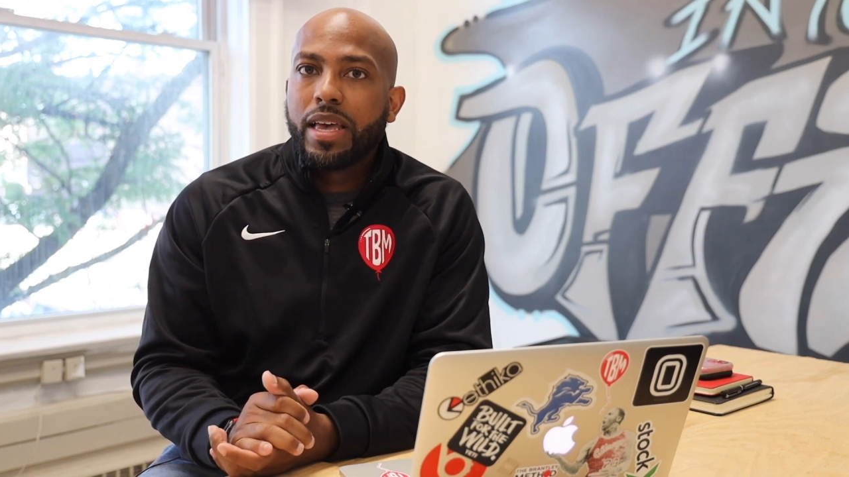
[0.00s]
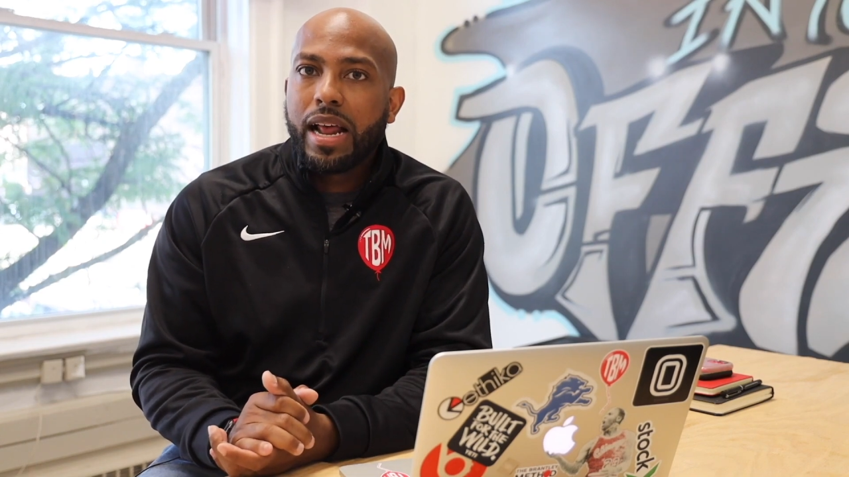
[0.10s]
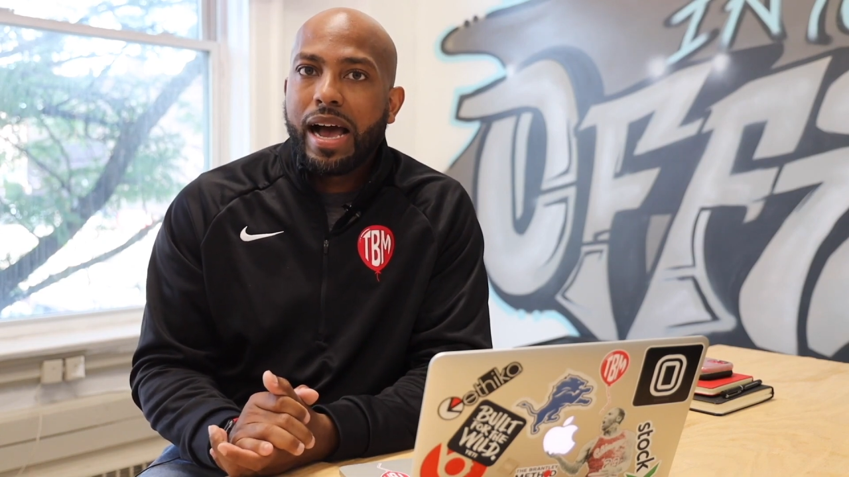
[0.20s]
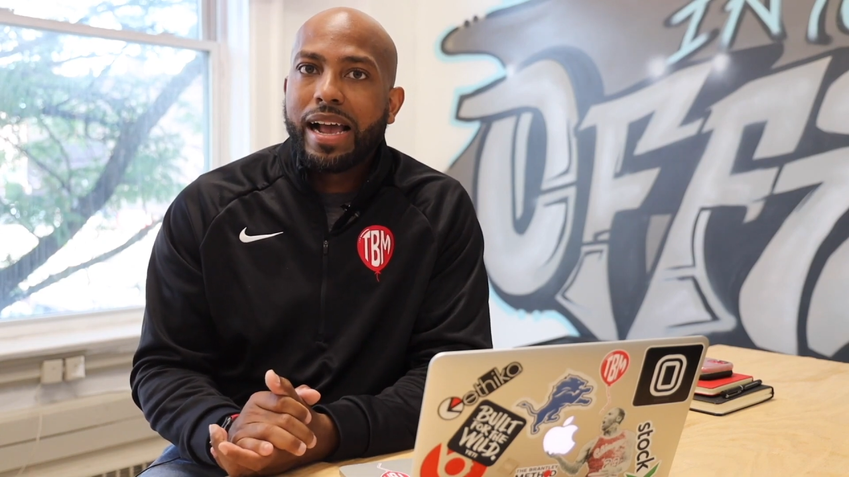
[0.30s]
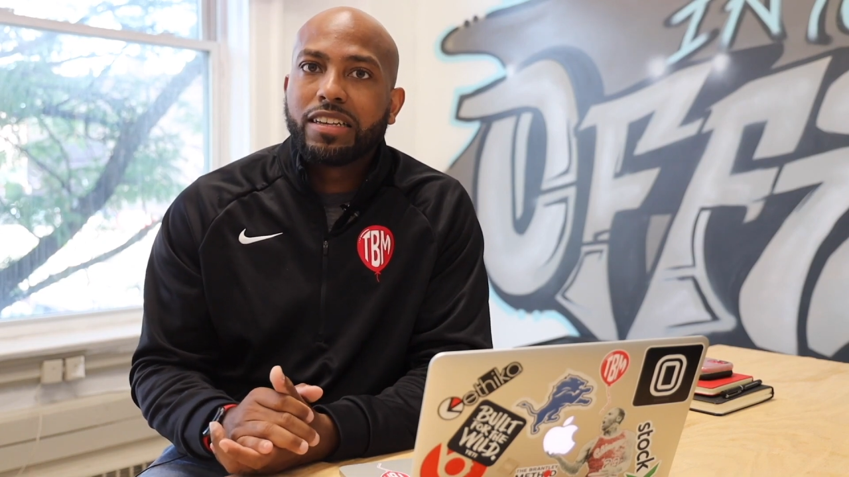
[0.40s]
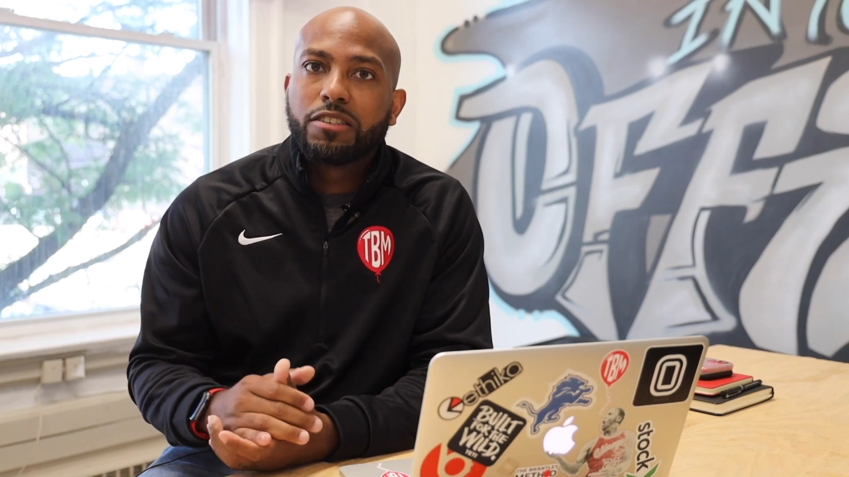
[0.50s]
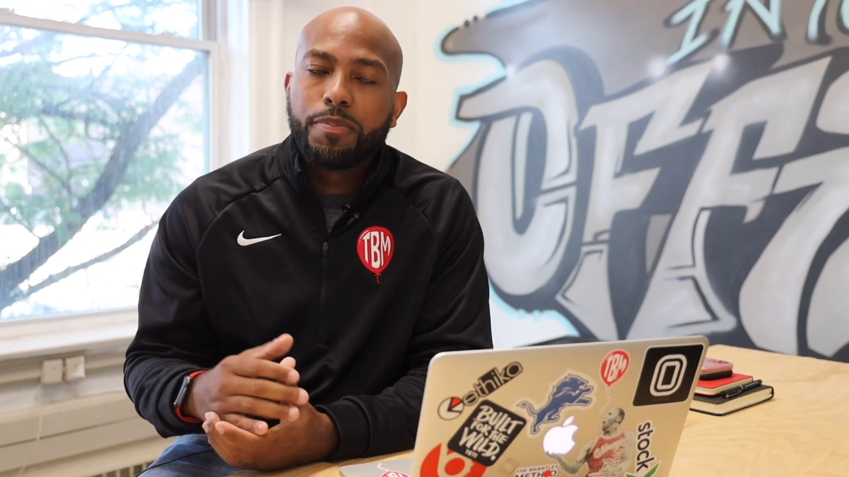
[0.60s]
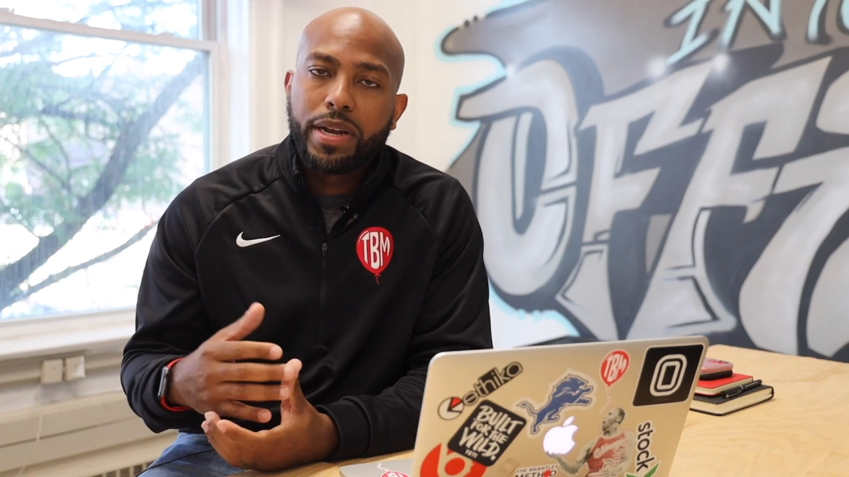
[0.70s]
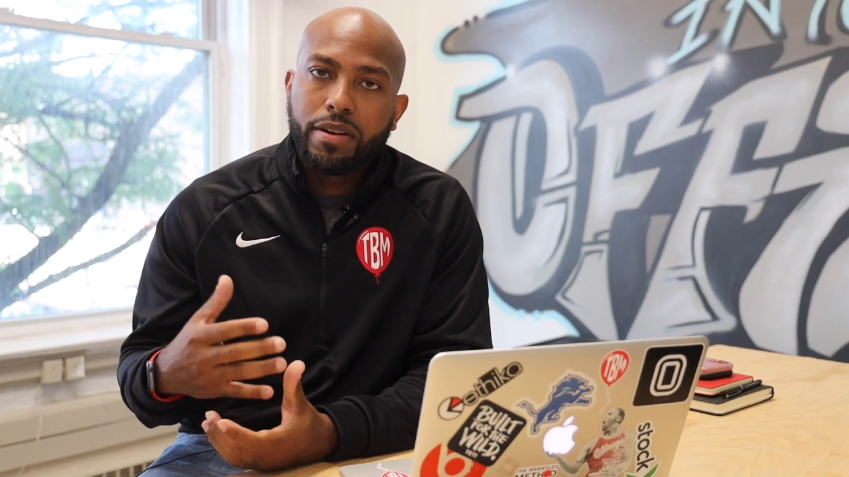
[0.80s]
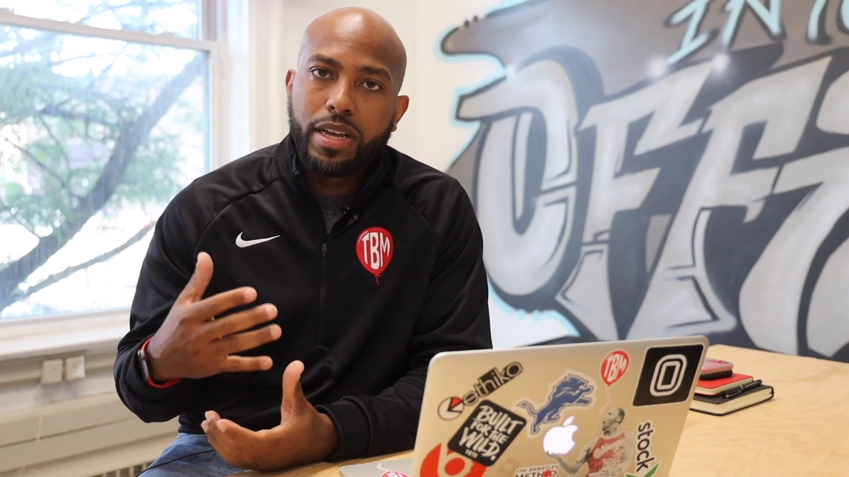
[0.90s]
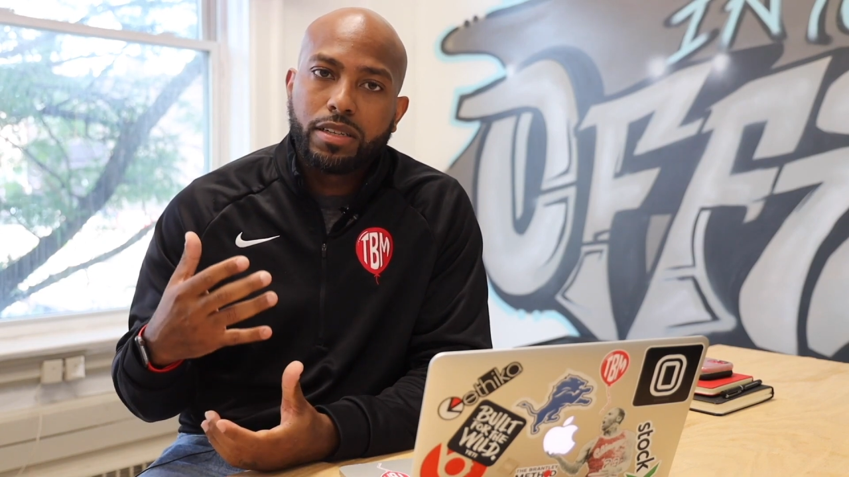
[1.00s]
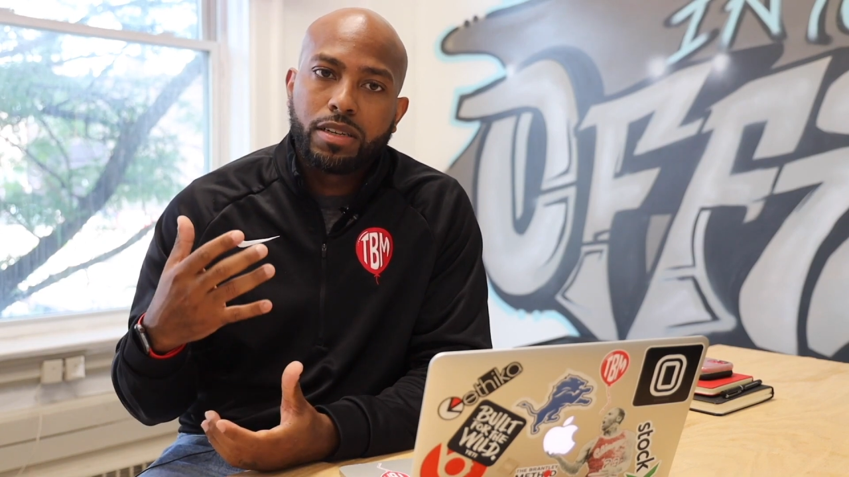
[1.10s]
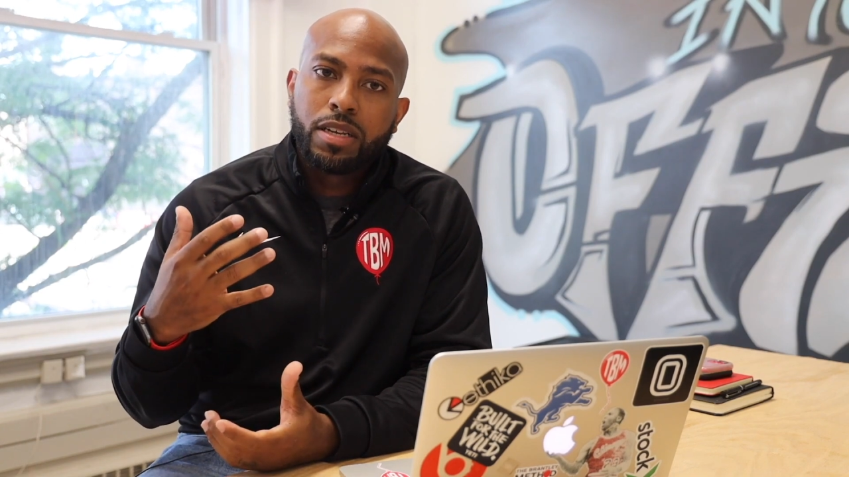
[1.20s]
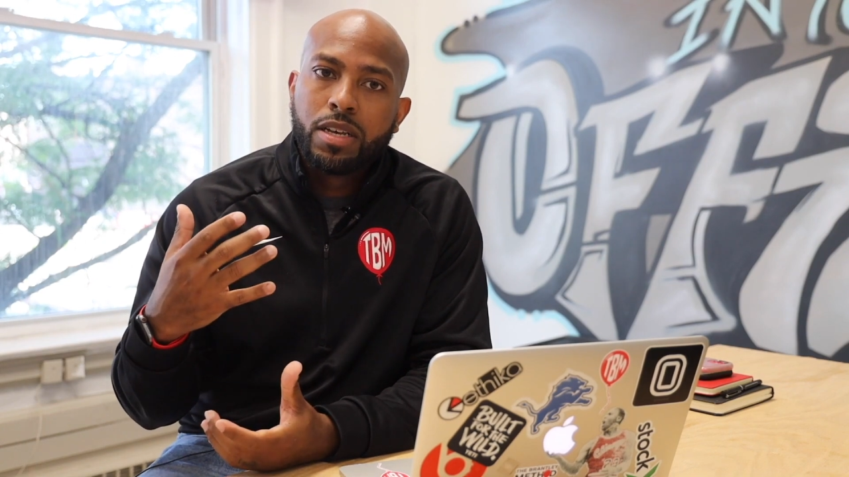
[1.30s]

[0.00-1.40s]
that I experienced,